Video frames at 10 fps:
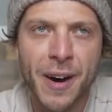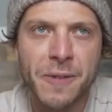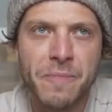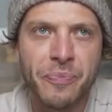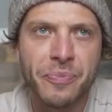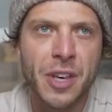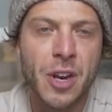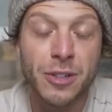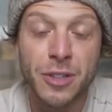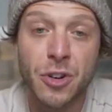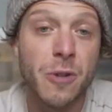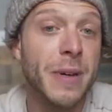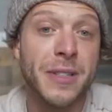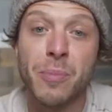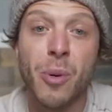Um, you know,
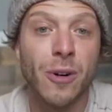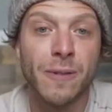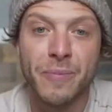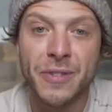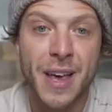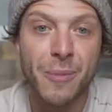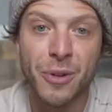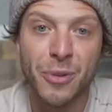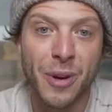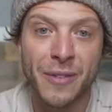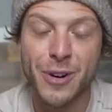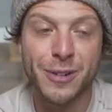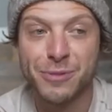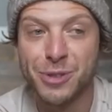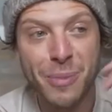discernment's important. Same with
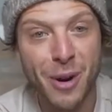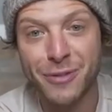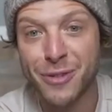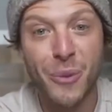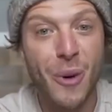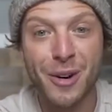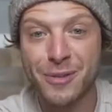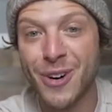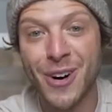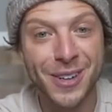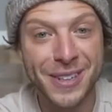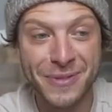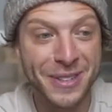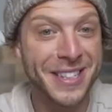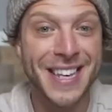if you're jumping off of a
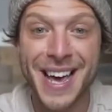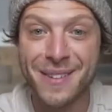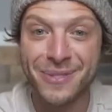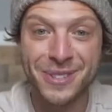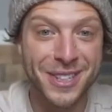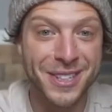waterfall, if it's safe.